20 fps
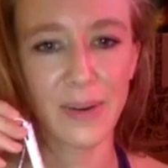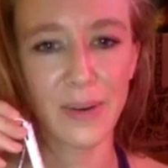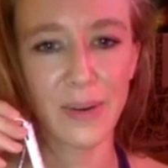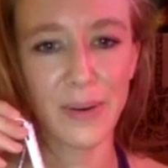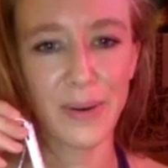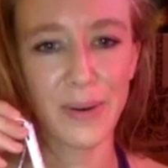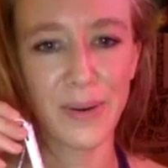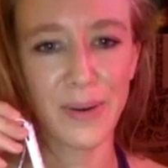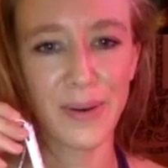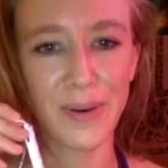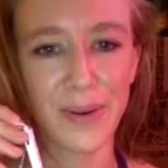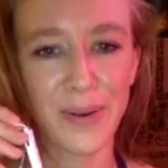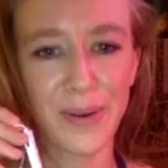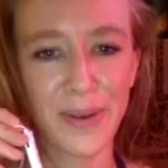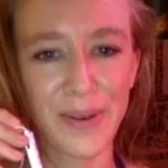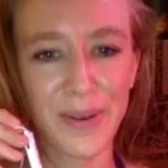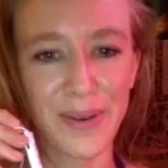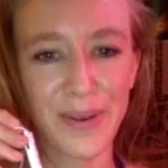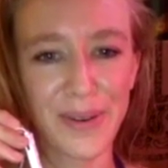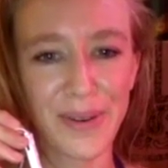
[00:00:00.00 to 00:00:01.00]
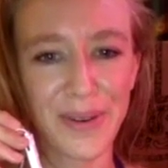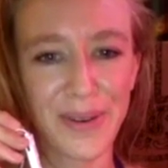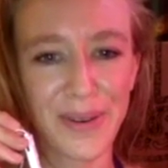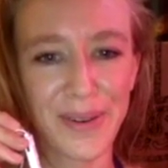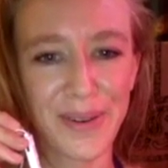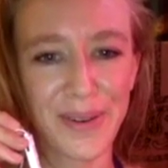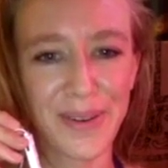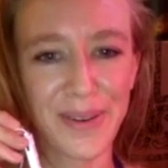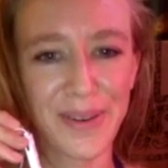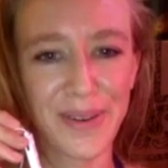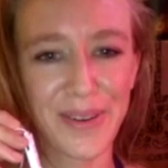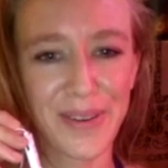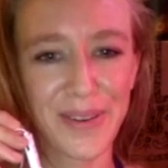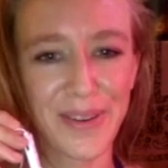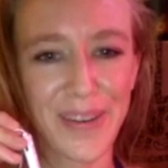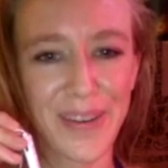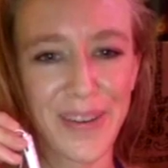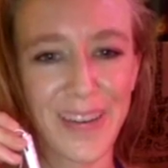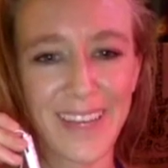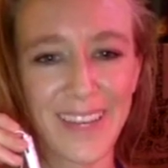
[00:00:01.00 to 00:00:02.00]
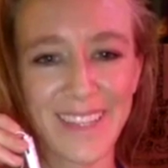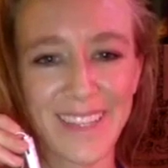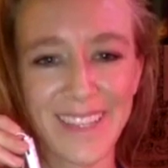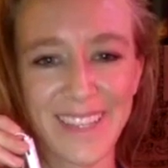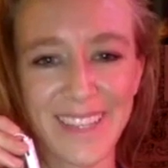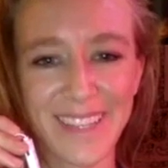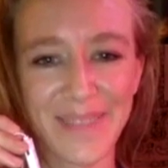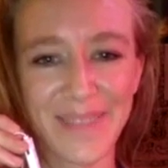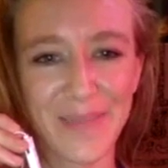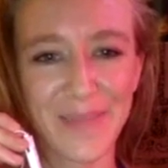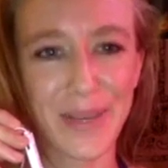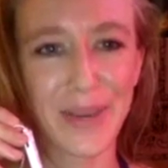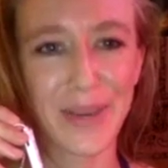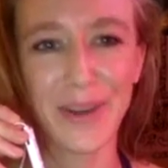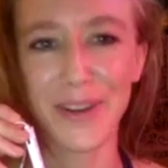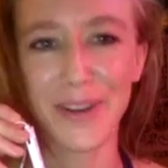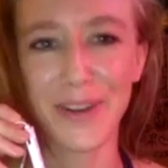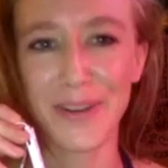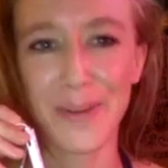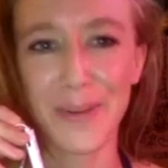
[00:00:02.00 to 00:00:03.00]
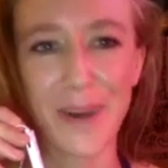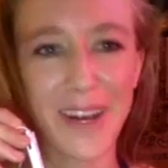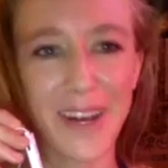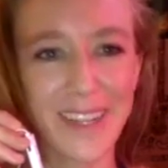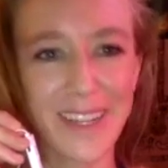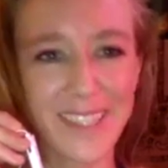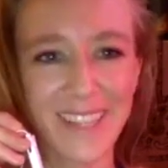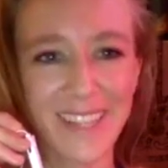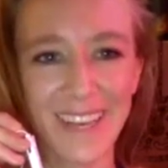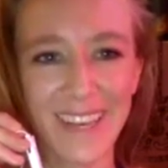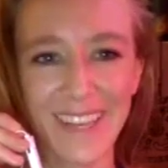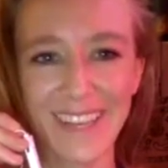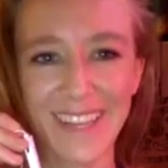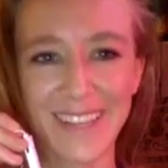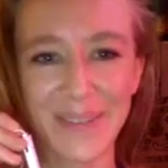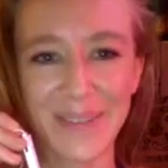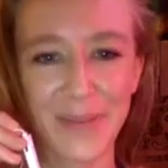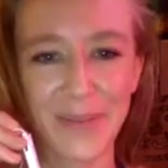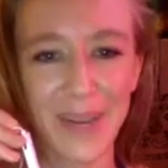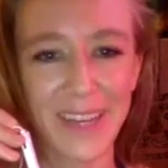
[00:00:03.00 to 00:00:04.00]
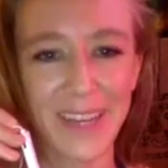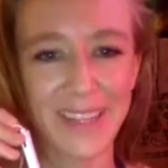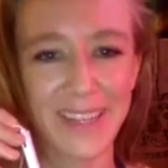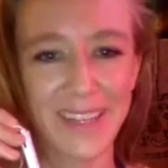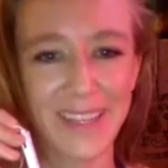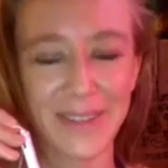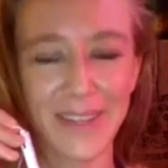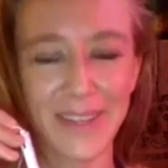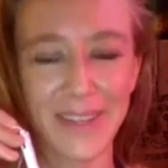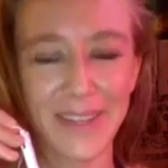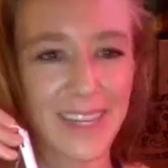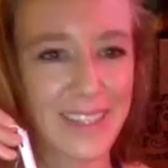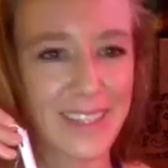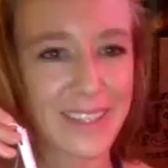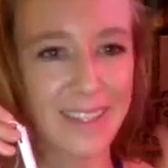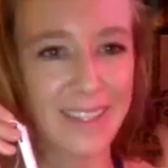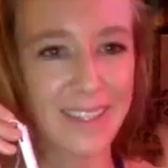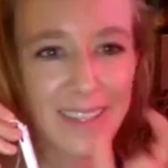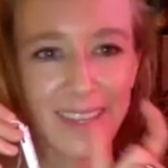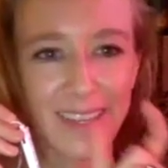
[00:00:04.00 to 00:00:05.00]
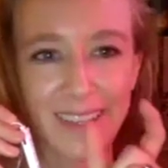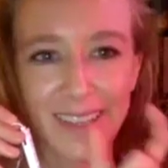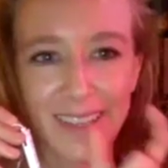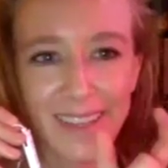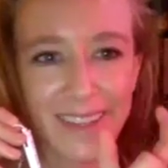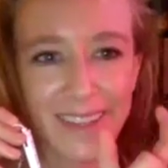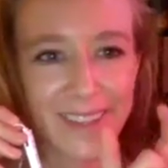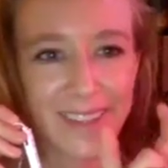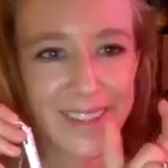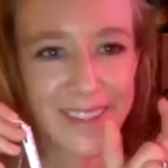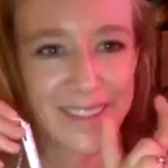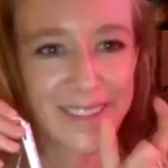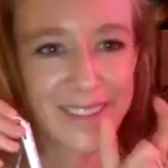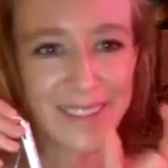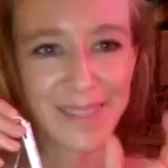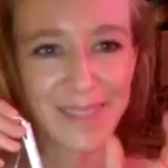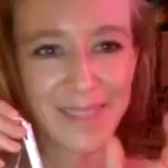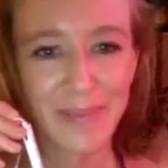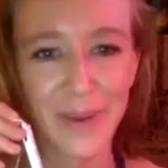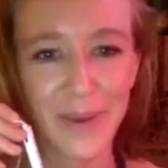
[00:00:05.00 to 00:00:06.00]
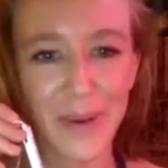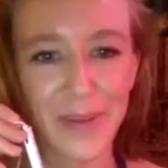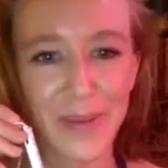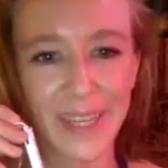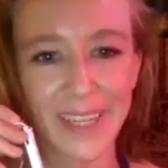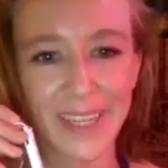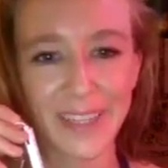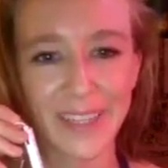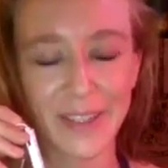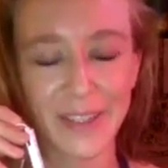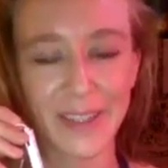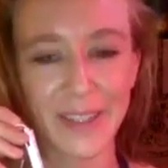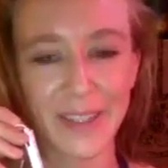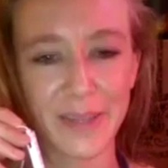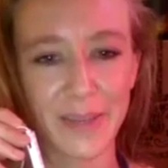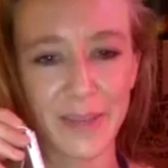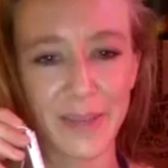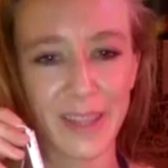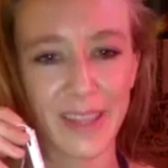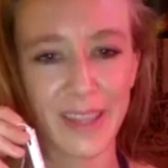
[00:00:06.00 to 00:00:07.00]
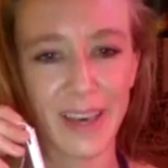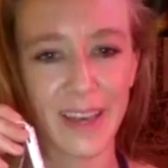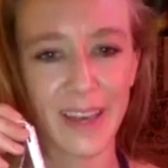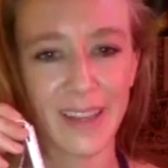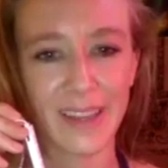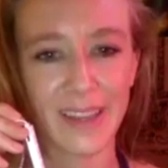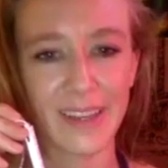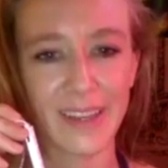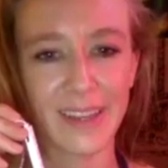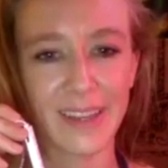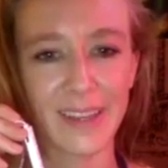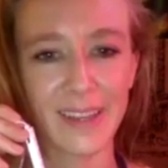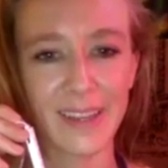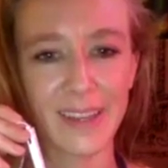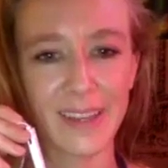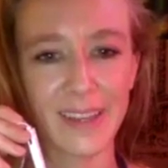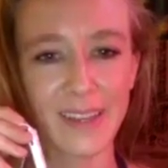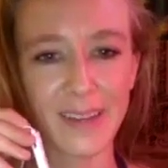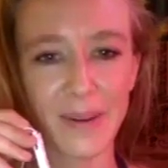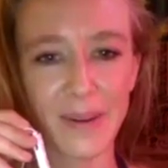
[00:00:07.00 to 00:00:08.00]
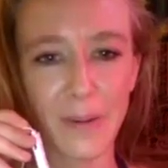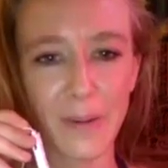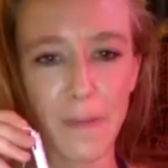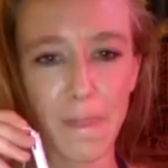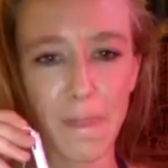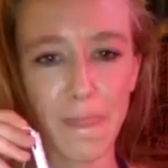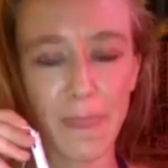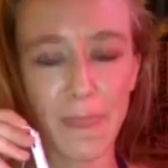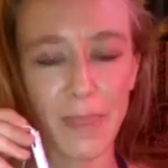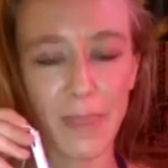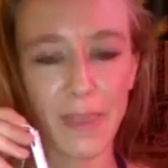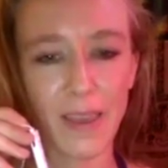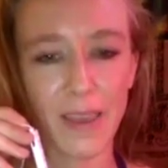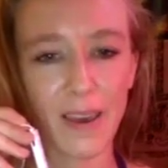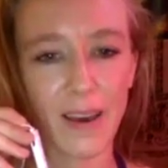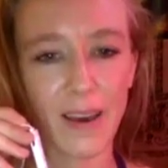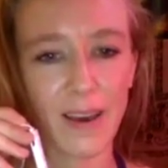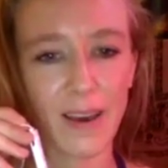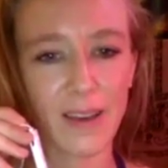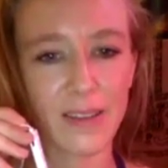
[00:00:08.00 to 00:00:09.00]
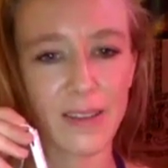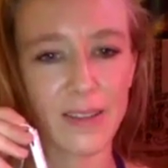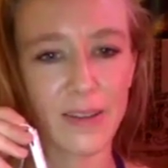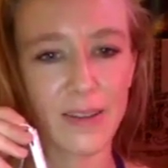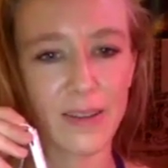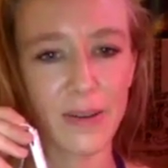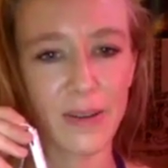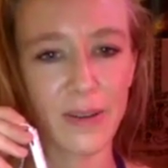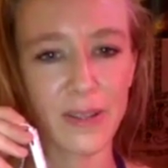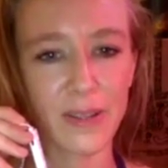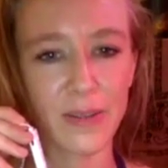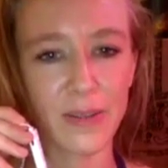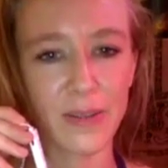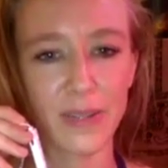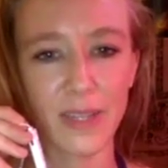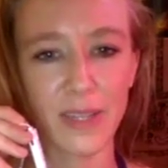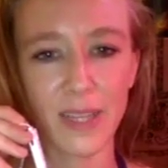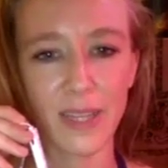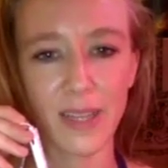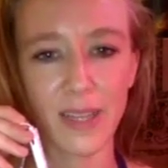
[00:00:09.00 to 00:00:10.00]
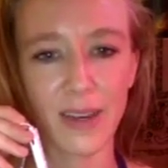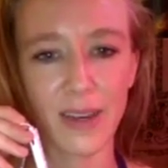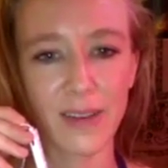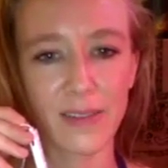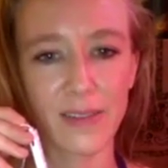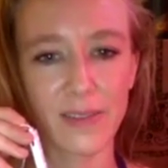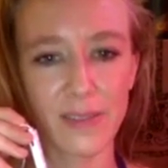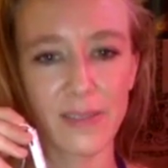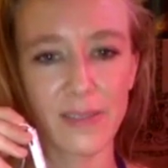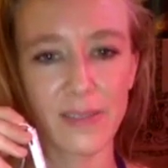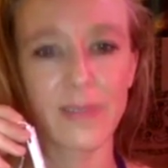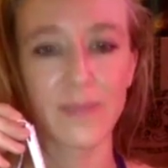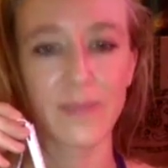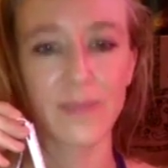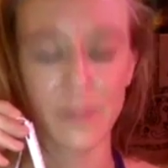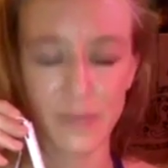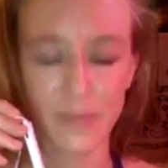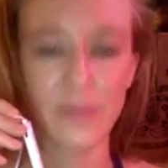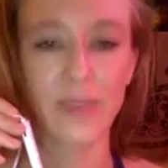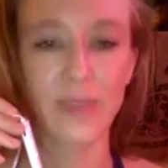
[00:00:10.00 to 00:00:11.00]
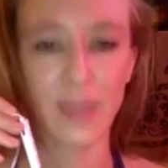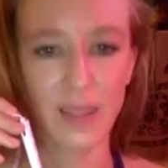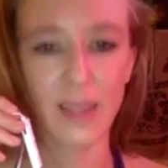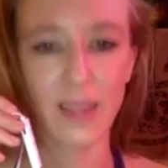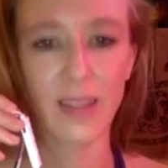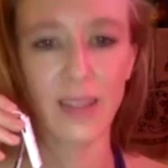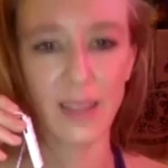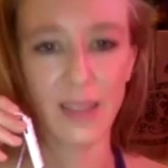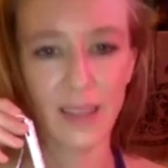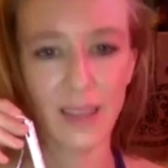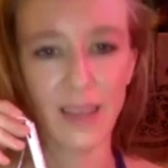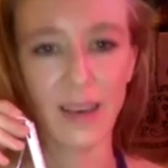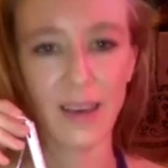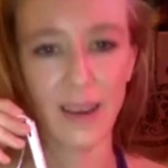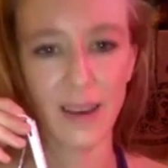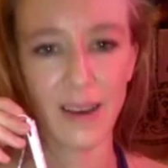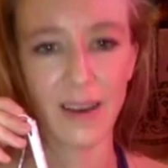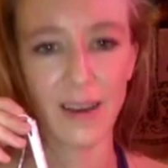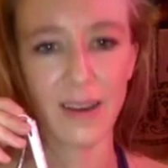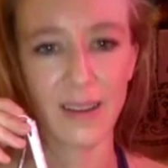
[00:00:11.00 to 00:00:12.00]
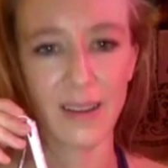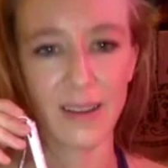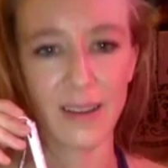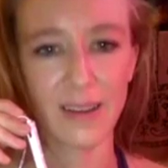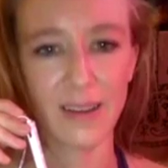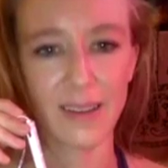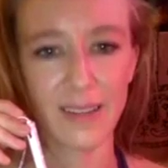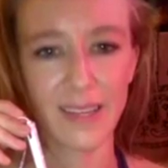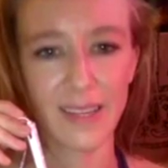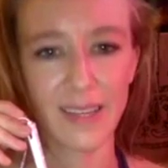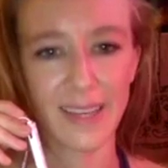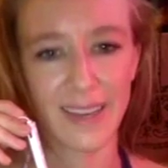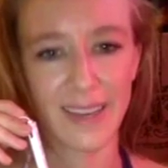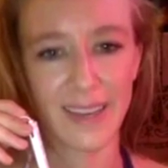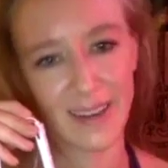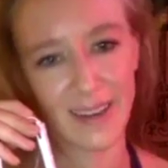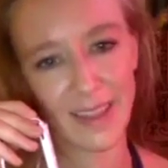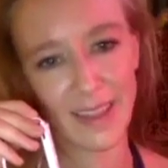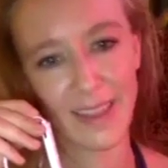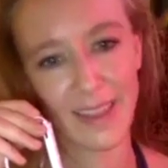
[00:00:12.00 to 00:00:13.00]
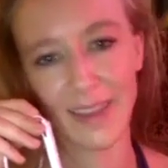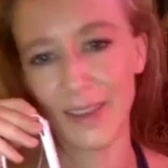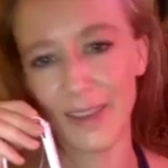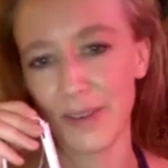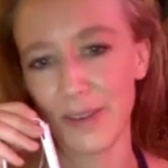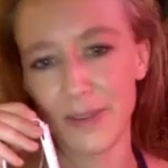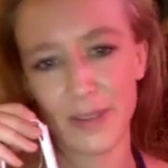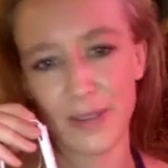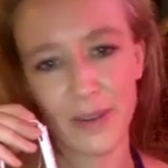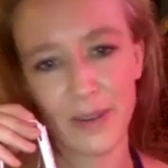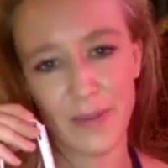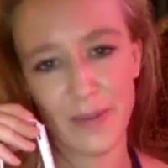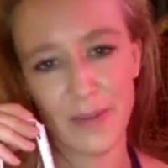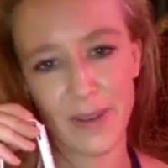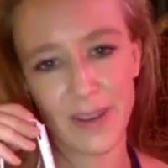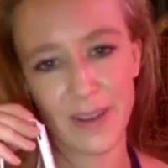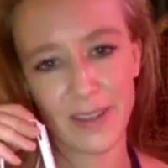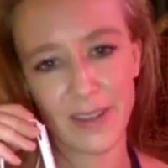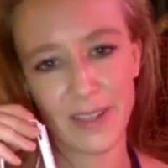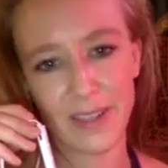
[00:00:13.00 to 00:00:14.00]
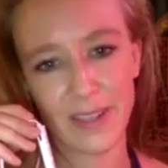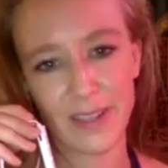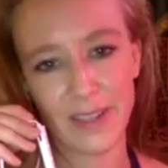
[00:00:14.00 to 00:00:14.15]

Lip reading: Oh, right. Beautiful. Well done. Way to do that in just like a little moment and transmit that. Yeah. So exquisite love. Yeah. Yeah. Thank you so much.